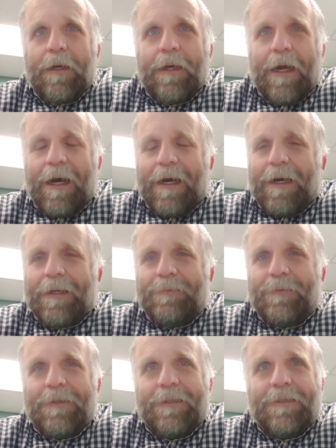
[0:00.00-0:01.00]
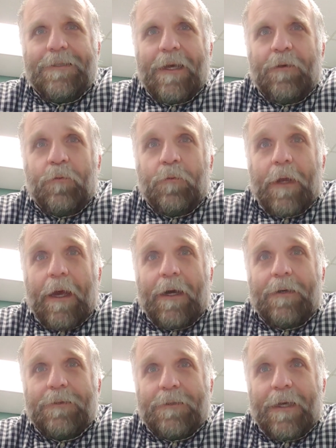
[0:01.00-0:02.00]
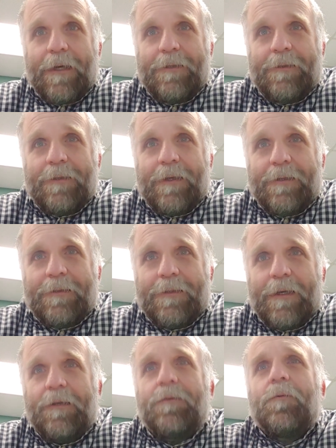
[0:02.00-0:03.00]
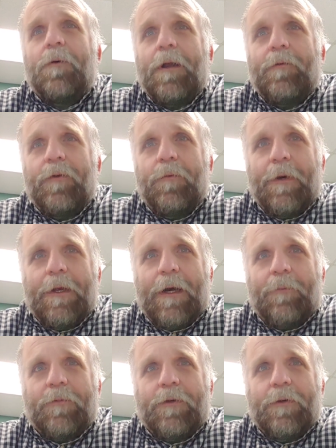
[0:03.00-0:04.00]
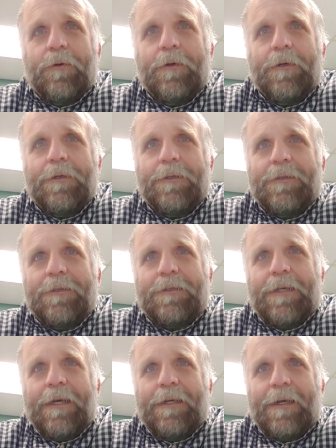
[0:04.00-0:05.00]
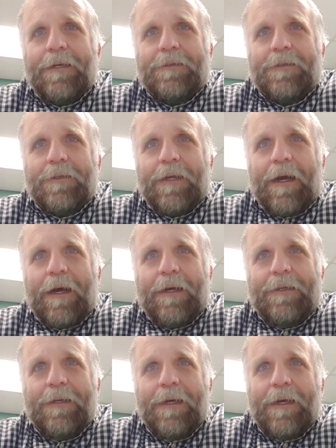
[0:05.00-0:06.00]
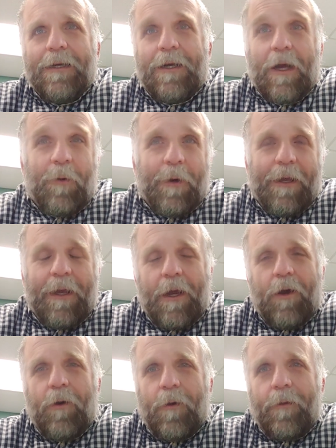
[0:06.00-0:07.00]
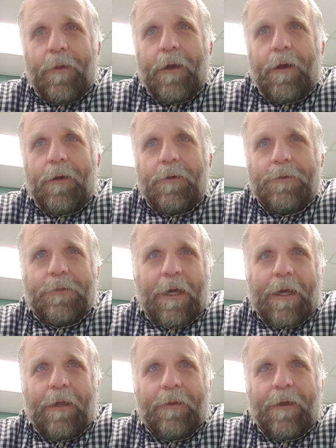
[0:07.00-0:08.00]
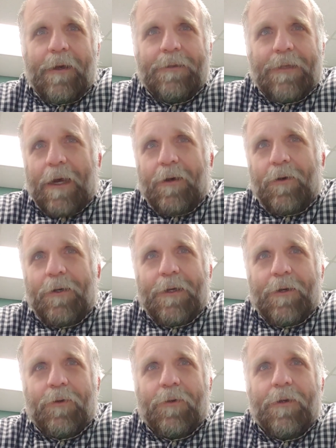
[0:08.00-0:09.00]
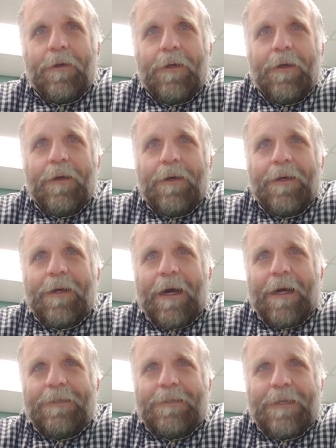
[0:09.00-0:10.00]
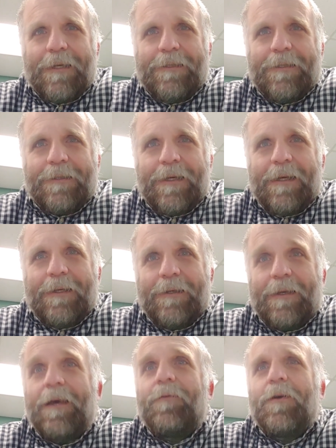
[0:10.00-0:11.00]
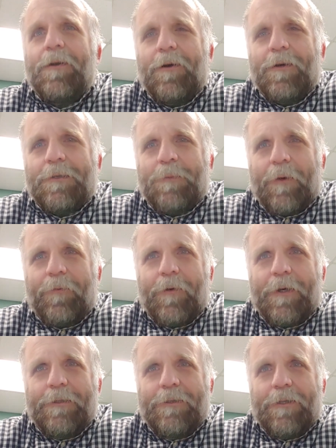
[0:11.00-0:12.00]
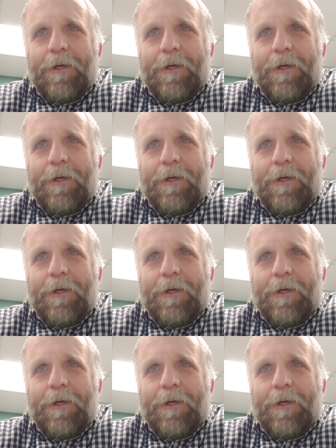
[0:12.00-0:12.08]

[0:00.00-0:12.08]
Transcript: God signaled out Satan and said, What have you been up to? Satan answered God, going here and there, checking things out on earth. And God said to Satan, Have you noticed my friend